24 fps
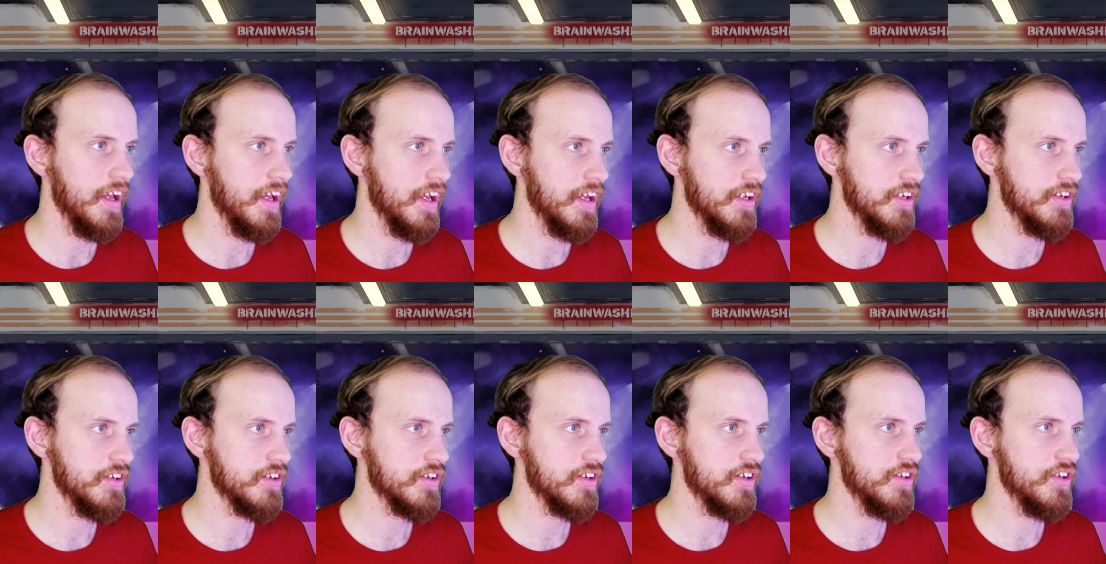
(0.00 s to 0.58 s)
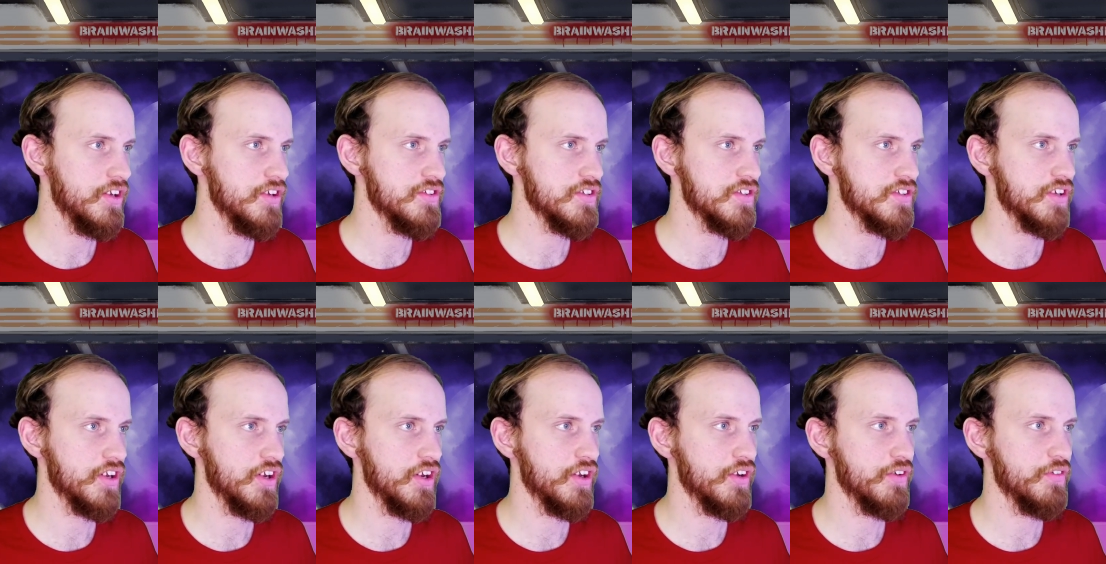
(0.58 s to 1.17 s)
and
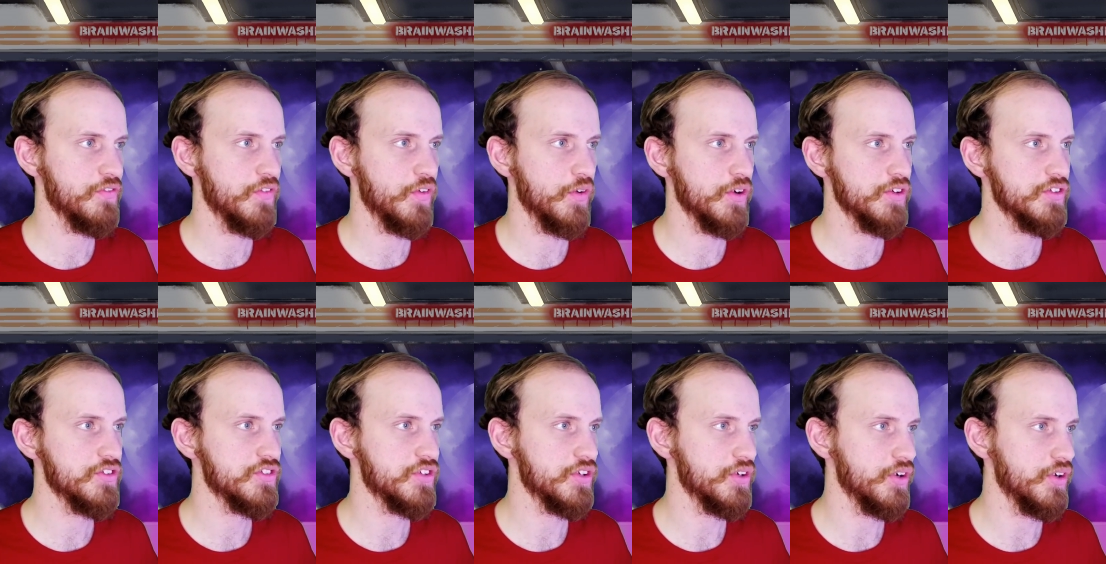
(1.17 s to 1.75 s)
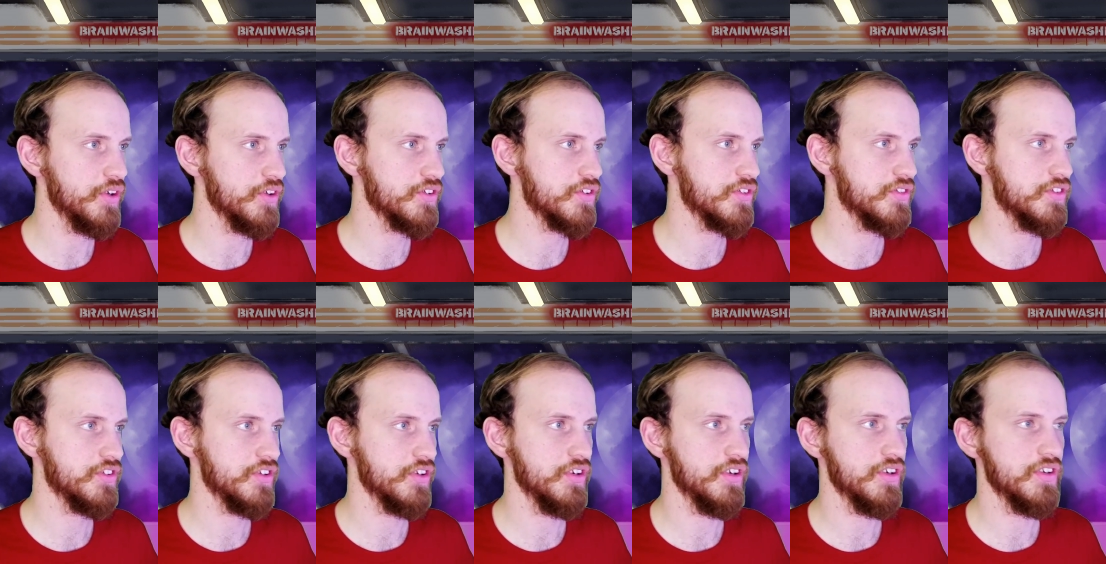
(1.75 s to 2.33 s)
uses her forge tools
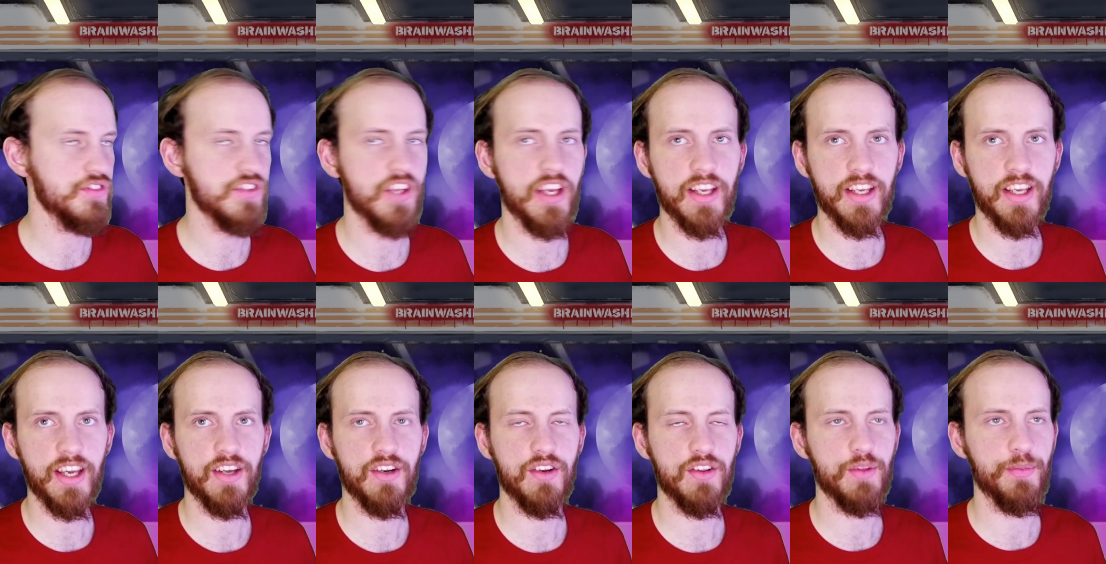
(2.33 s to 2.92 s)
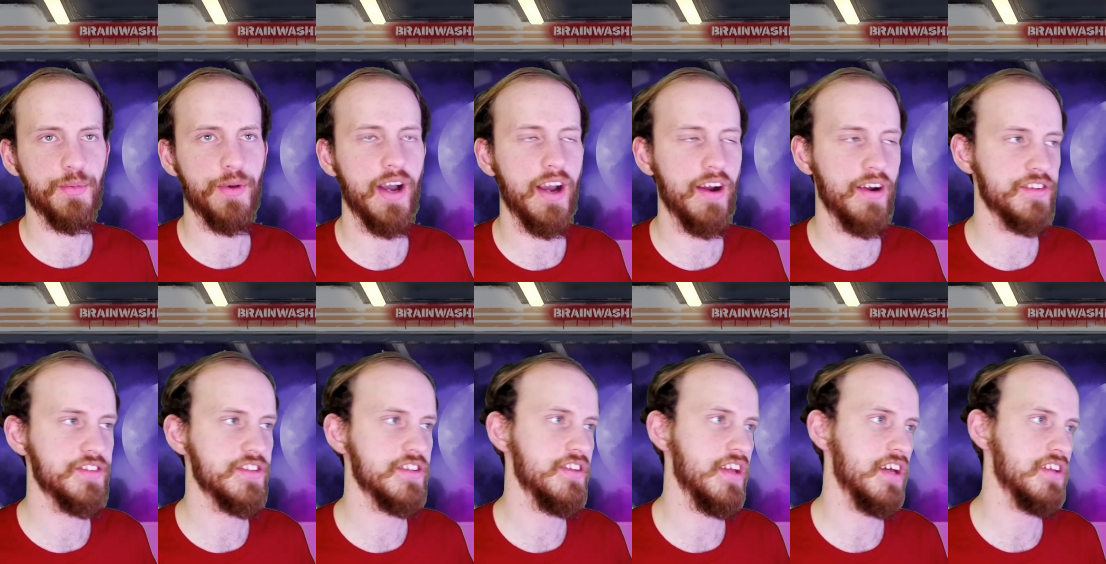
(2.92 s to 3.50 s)
to take out all the
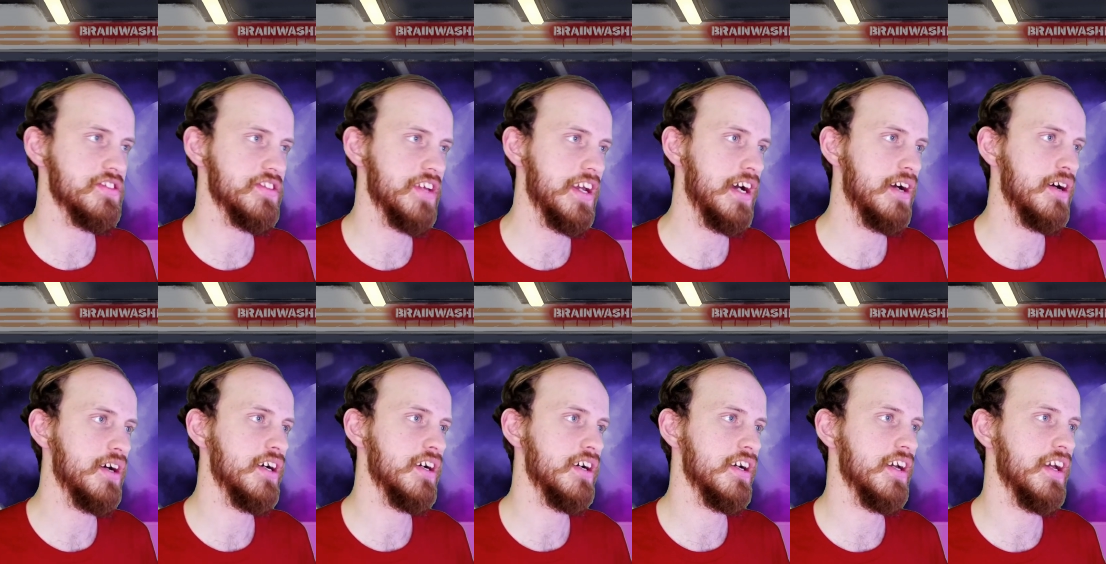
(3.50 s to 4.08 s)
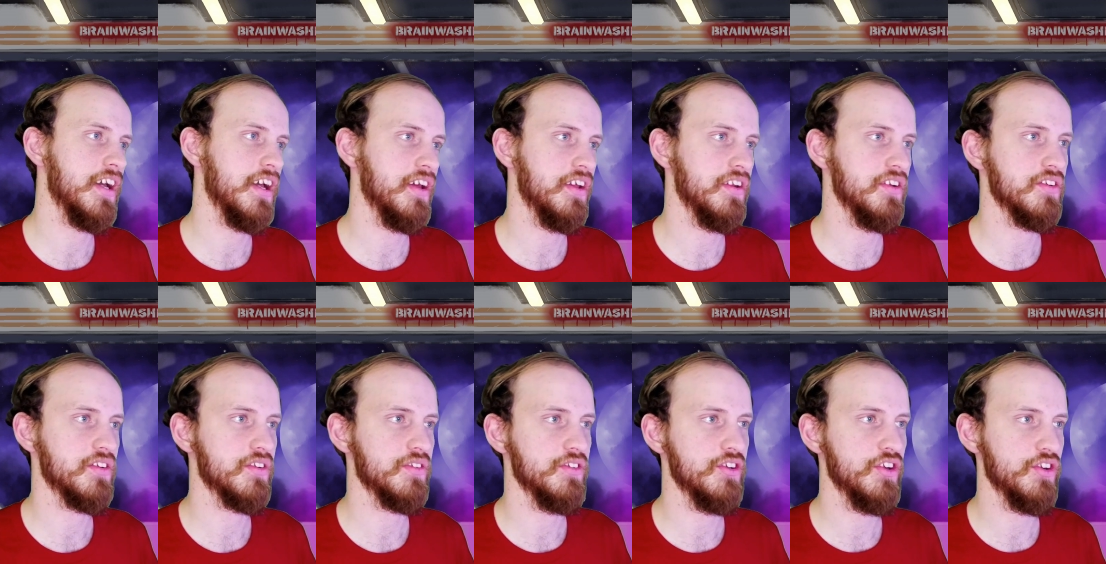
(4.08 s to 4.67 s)
pirates in that tower
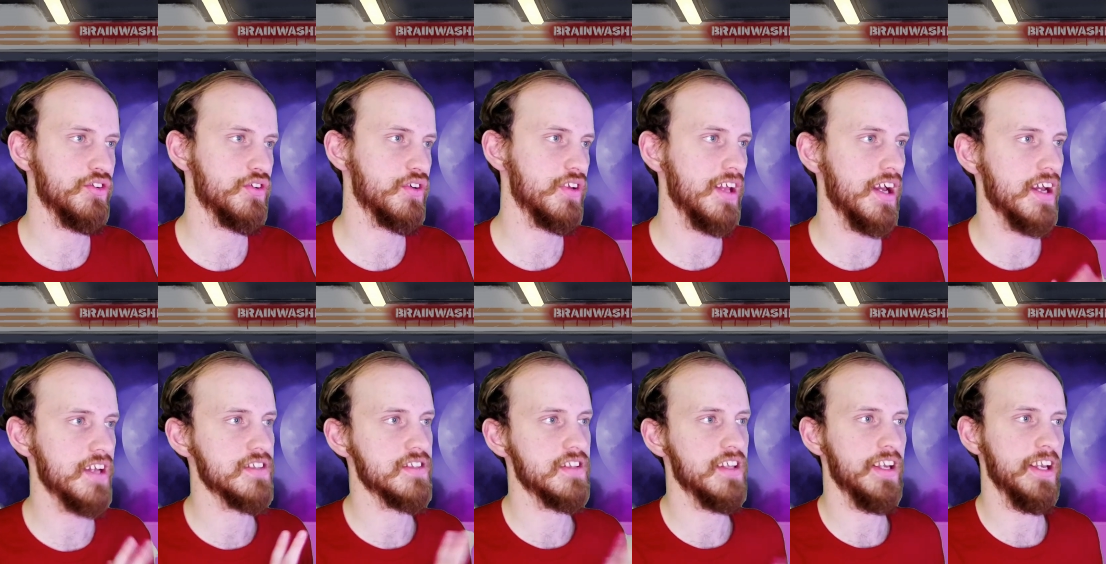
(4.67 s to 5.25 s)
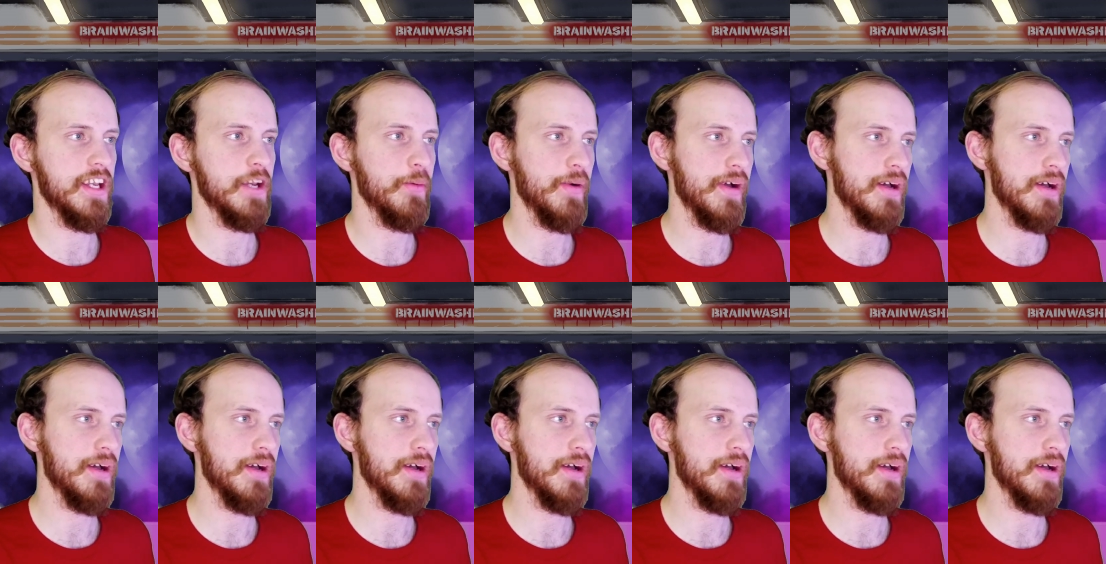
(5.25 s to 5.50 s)
and neutralize the